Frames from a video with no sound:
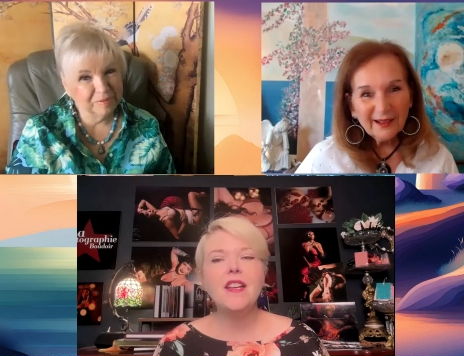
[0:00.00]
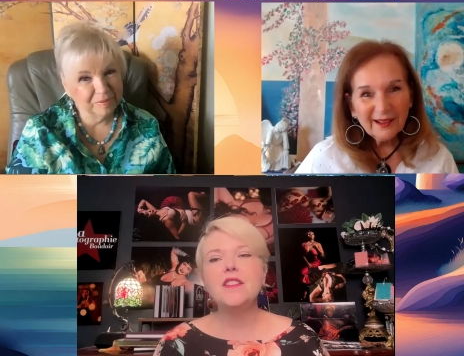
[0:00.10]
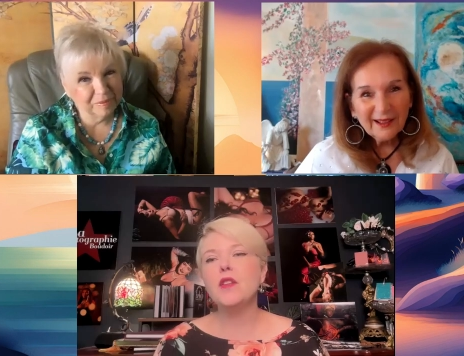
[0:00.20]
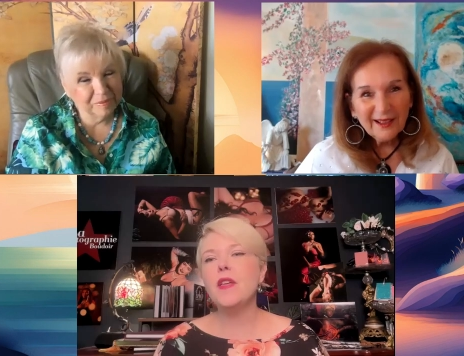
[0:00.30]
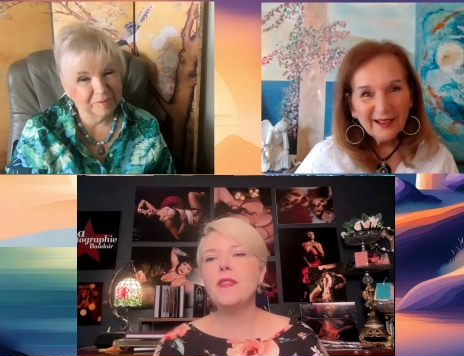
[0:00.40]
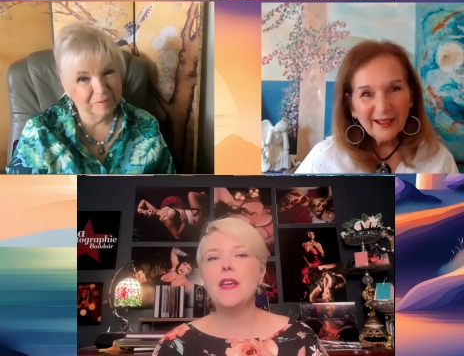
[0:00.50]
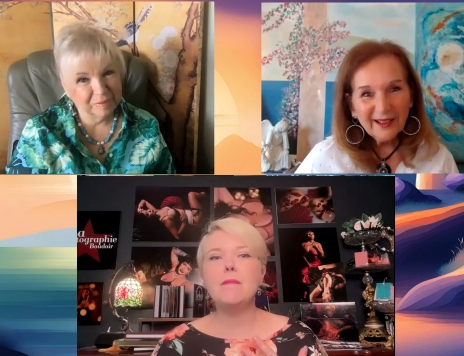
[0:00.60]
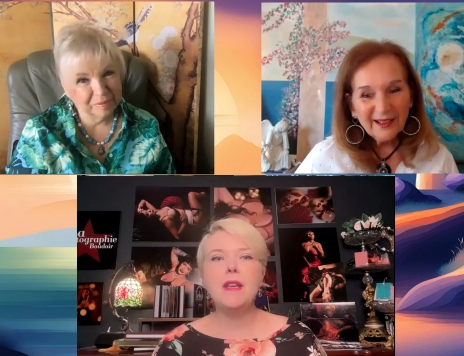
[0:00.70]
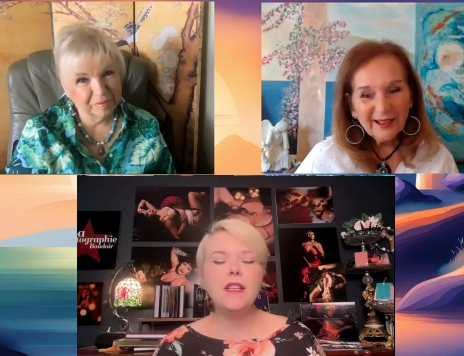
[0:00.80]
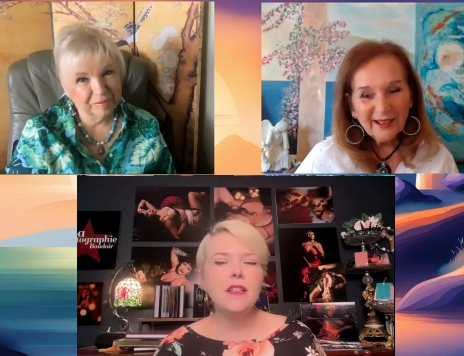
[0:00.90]
Speaker 1: so that they
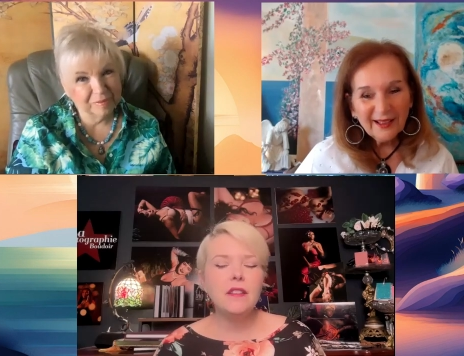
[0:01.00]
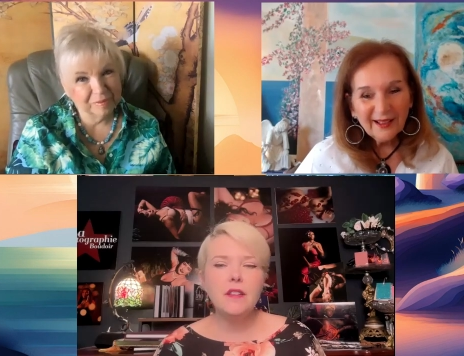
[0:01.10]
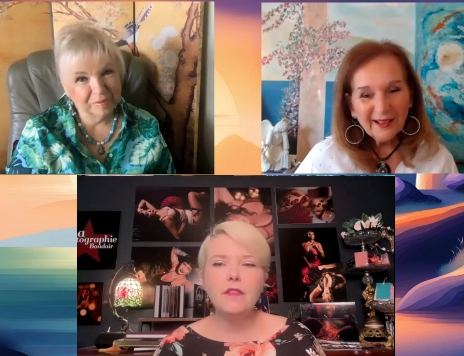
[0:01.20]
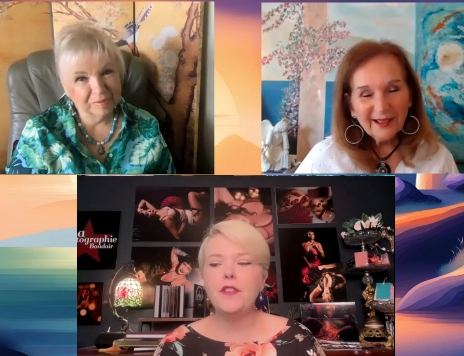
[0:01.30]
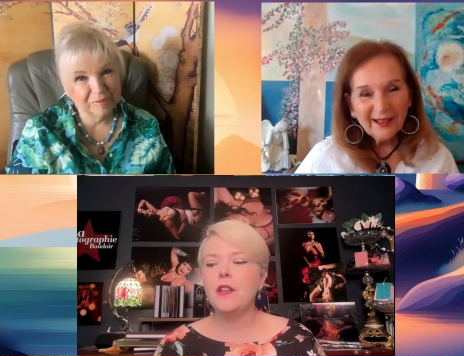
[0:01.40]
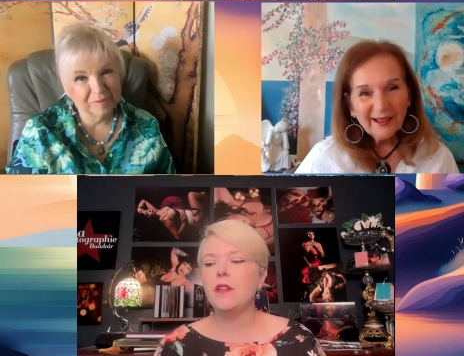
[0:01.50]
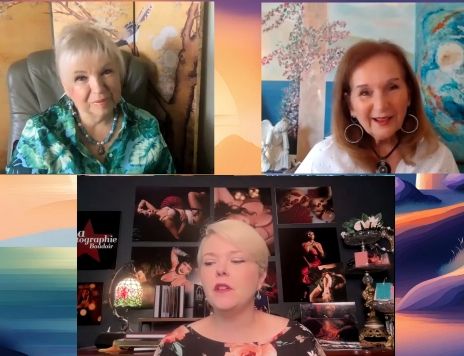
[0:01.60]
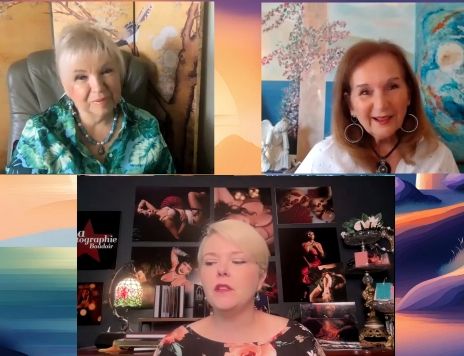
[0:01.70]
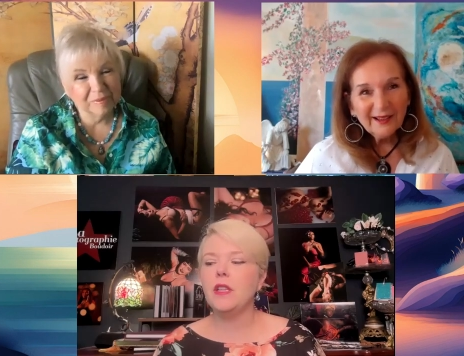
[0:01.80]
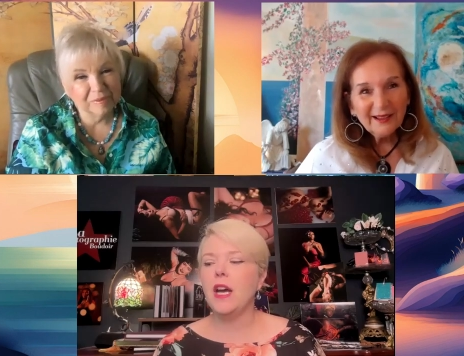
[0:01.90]
immediately
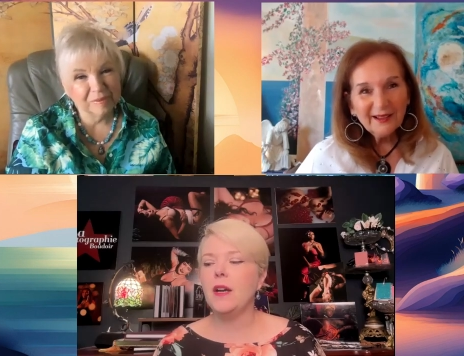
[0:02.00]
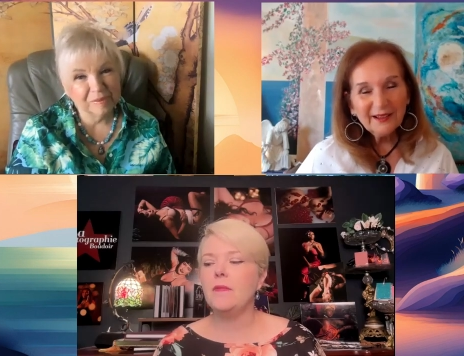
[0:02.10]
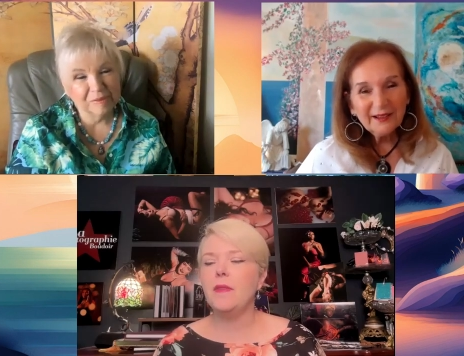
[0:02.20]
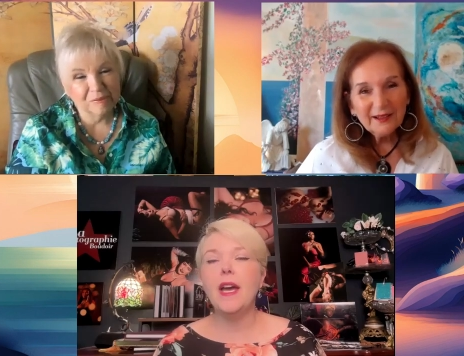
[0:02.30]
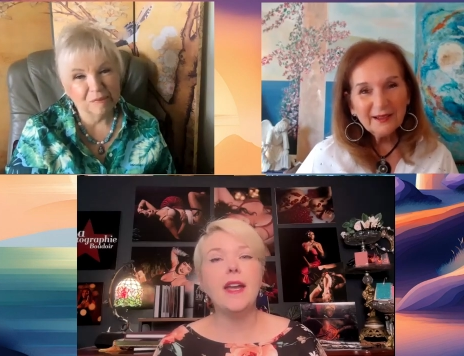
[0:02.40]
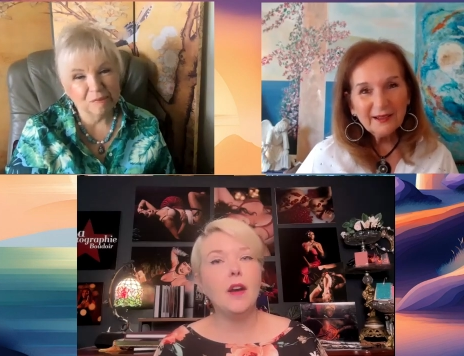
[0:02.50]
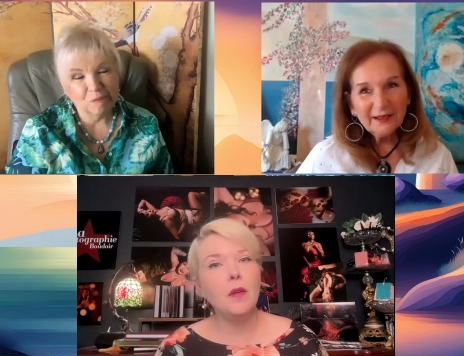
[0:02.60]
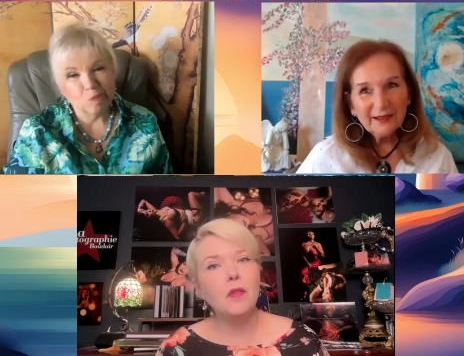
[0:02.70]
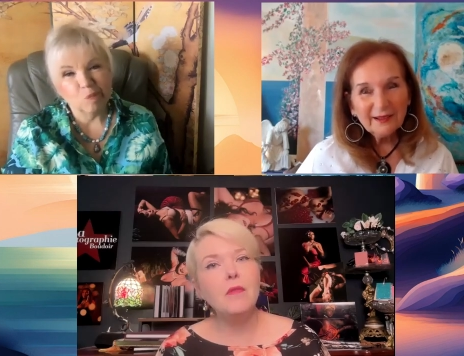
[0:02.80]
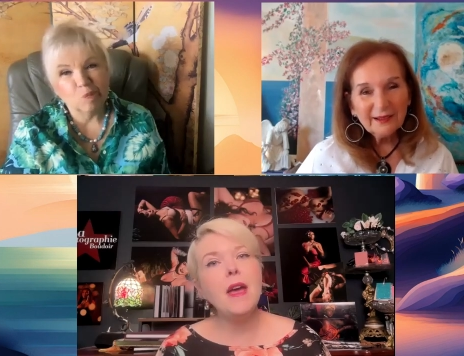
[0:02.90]
feel um, at
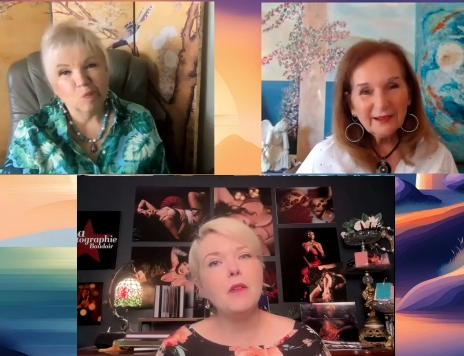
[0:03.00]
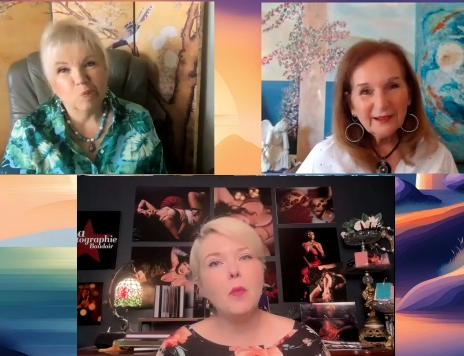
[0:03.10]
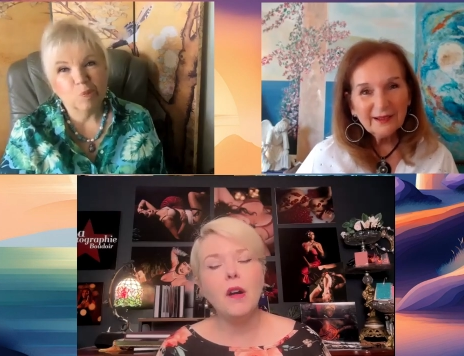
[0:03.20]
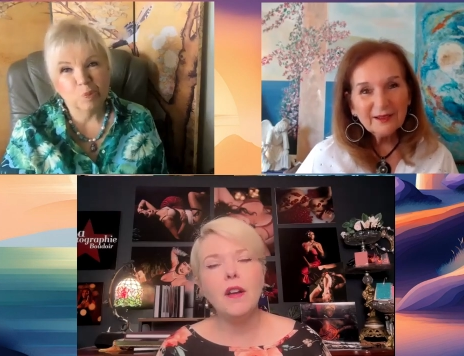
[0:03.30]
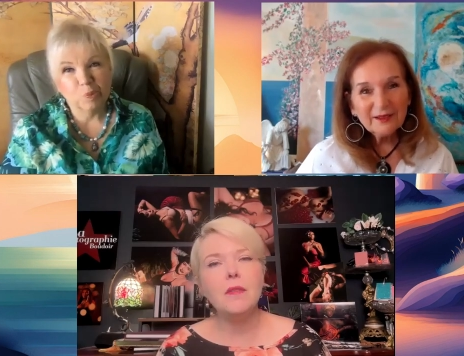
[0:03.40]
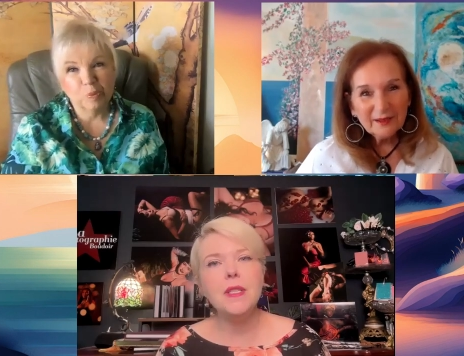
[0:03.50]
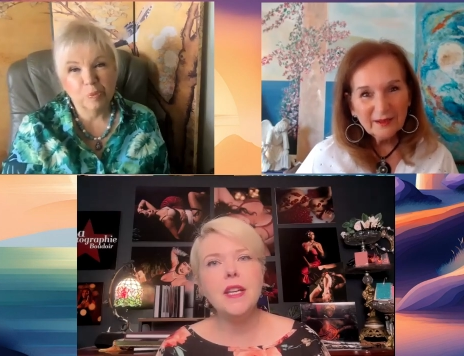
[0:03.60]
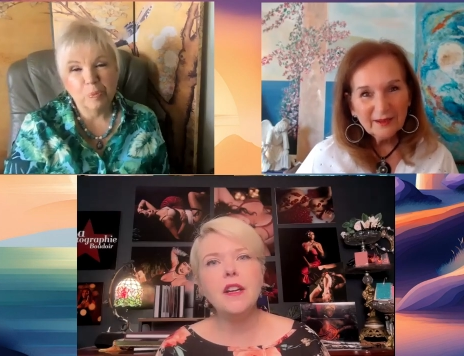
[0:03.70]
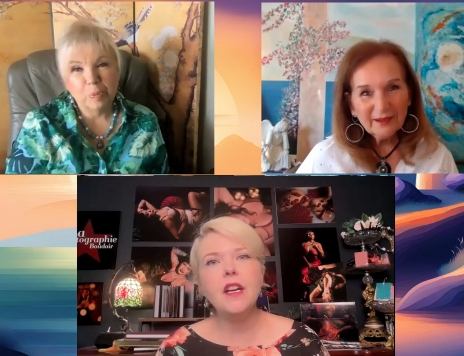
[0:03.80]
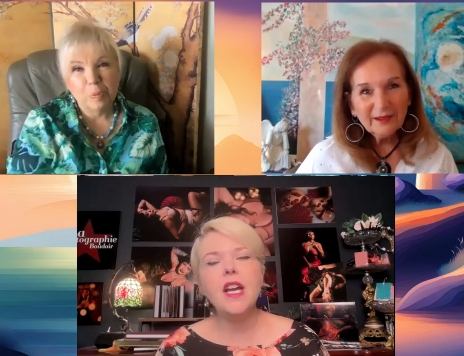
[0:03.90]
home and welcomed
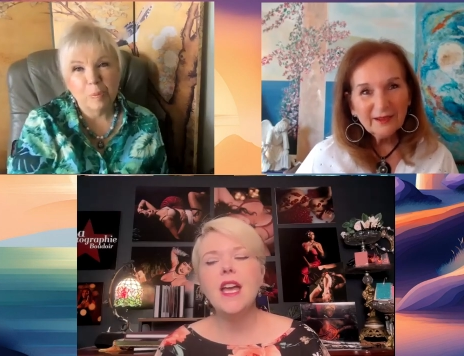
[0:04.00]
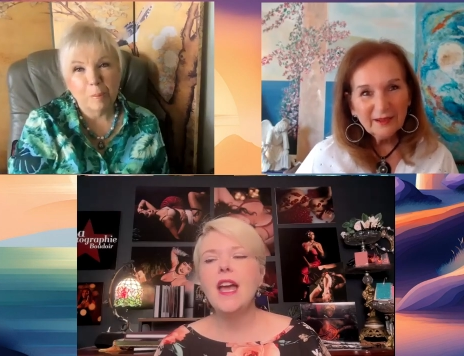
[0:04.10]
here.